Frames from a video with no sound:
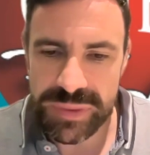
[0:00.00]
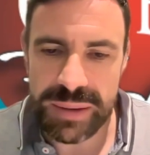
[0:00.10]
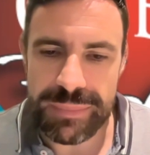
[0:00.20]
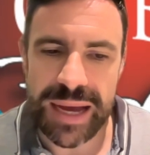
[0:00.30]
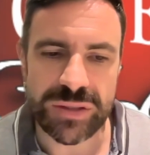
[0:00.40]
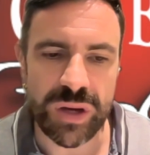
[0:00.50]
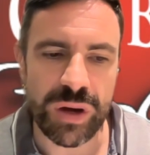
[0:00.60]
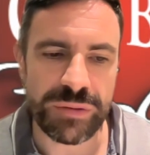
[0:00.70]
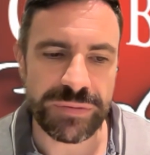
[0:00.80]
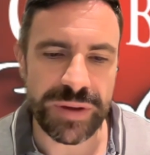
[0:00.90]
the amount
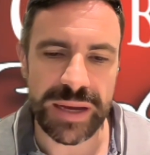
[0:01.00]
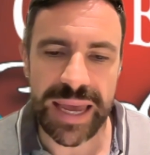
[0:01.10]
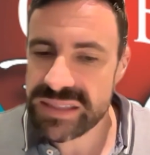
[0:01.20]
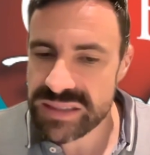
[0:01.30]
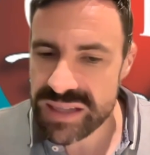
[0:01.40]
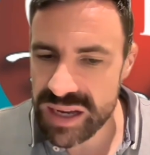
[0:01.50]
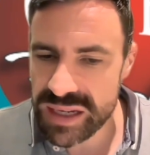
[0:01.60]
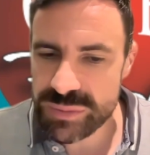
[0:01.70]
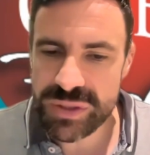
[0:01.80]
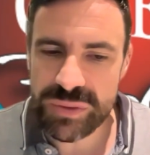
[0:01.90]
of
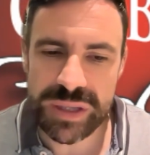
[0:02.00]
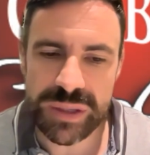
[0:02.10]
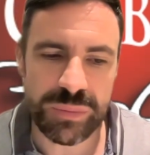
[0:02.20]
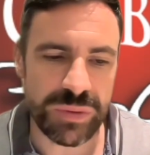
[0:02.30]
exercise we're doing,